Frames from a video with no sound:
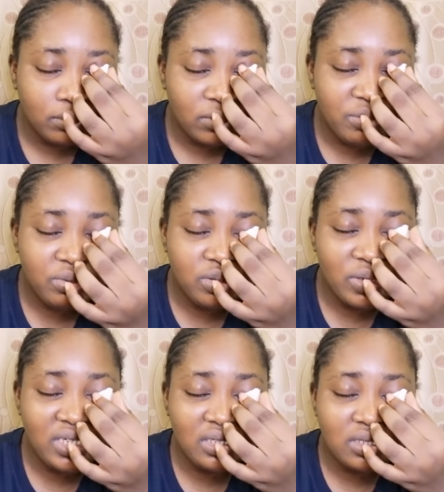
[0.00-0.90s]
maybe
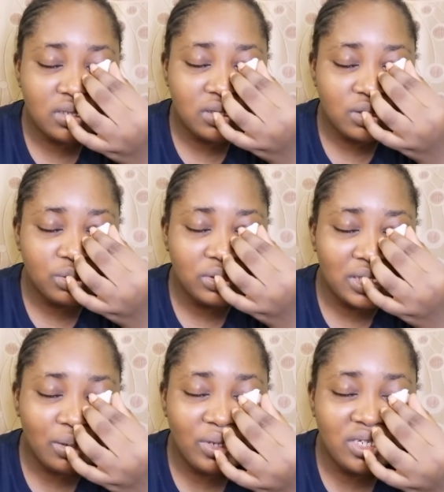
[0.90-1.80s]
when it's go
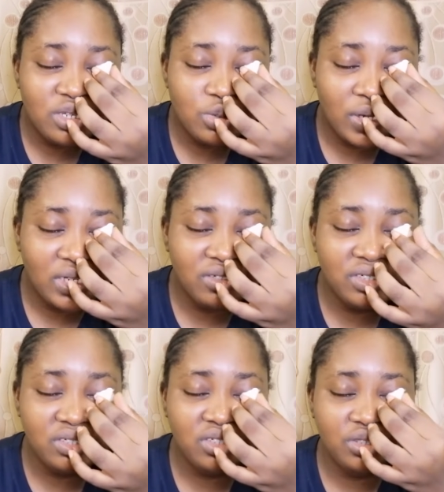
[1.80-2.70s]
down, when the swelling
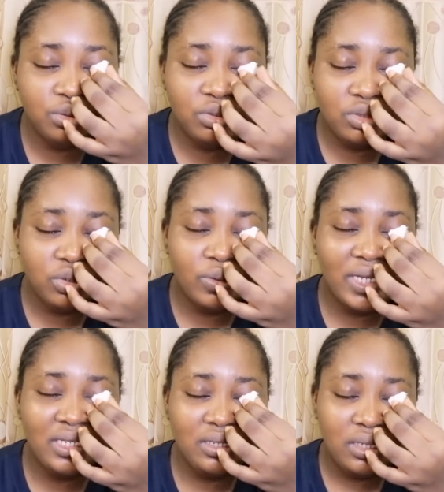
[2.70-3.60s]
reduce, or
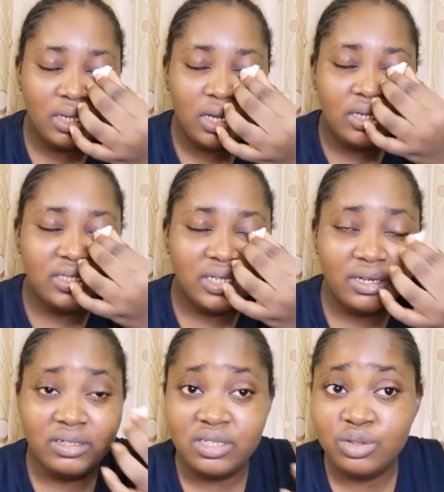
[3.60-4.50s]
when
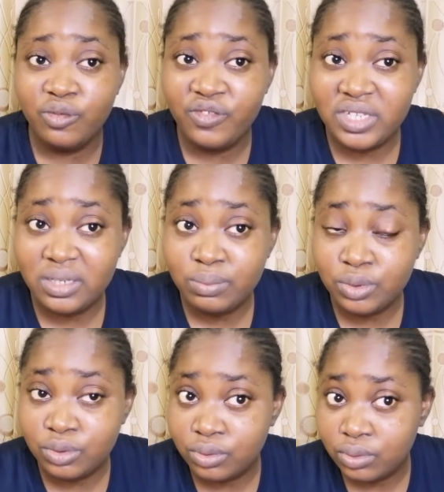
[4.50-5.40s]
there is no
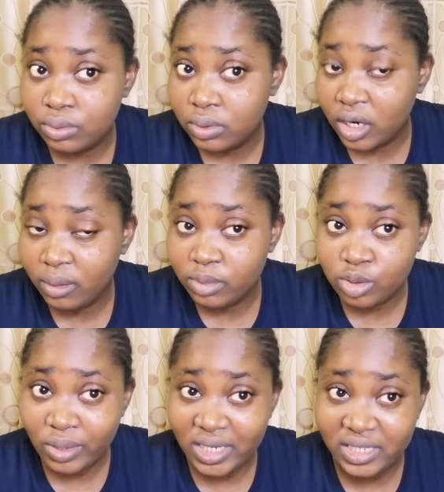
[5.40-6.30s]
visible
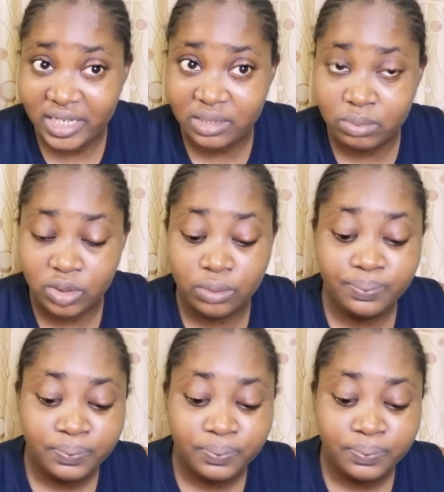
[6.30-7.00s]
swelling anymore.